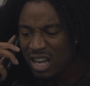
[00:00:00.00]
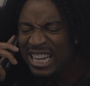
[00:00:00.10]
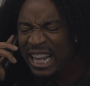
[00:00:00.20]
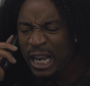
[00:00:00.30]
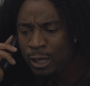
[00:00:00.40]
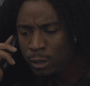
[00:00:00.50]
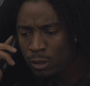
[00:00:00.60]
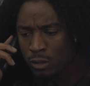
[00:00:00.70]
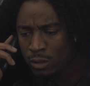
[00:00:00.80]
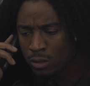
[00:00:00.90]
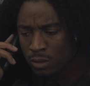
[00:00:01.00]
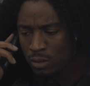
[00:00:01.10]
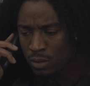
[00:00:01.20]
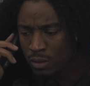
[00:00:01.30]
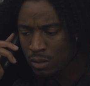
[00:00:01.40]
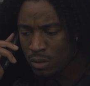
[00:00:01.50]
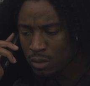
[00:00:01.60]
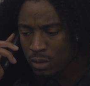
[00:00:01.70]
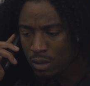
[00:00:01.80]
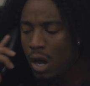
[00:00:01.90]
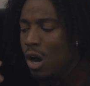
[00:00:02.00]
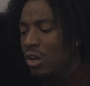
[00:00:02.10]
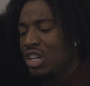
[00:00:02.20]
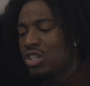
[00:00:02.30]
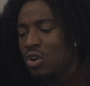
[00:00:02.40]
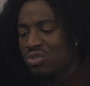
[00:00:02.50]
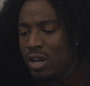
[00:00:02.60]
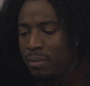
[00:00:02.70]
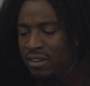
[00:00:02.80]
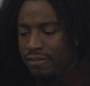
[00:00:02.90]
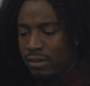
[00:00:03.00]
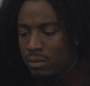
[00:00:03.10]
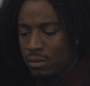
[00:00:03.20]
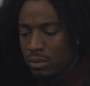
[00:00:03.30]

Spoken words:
Adidi! Oh, these hoes got me fucked.